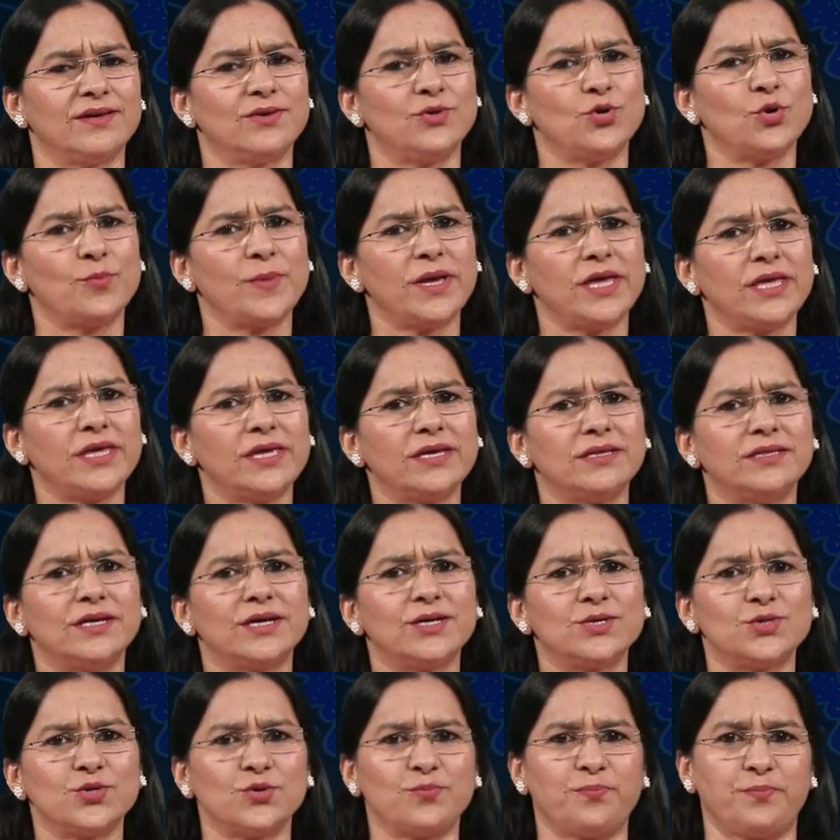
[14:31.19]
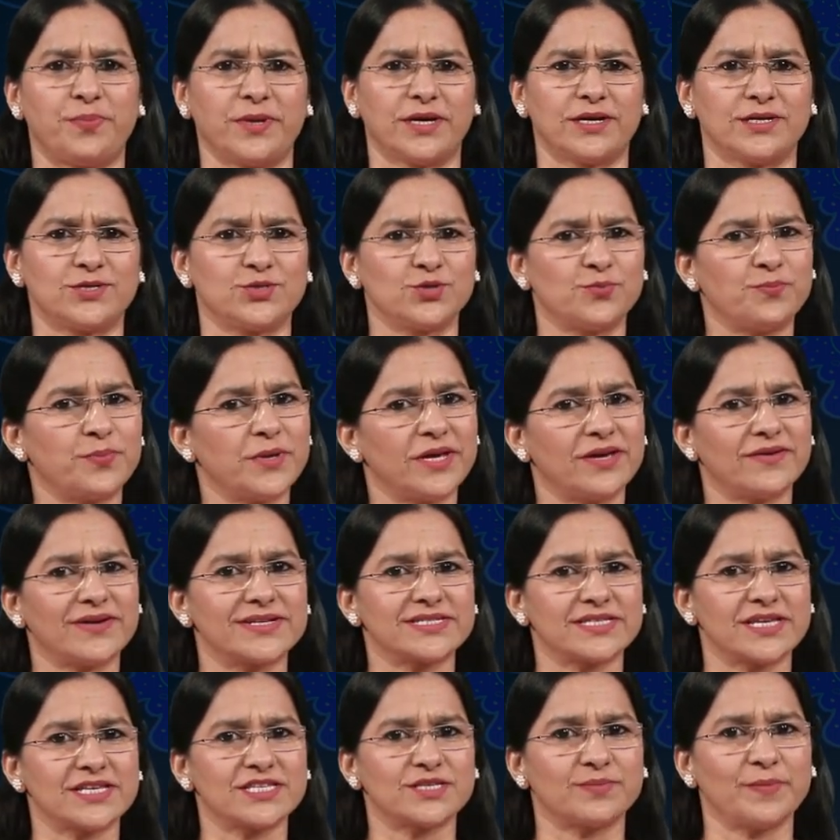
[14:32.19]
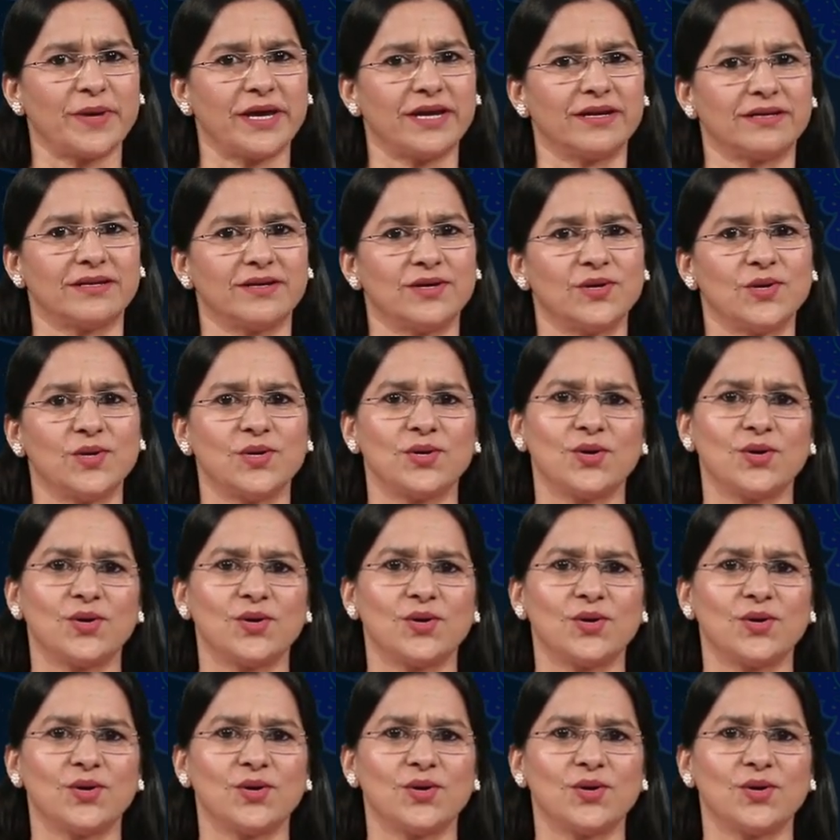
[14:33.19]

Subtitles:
You may either do peer-to-peer assessment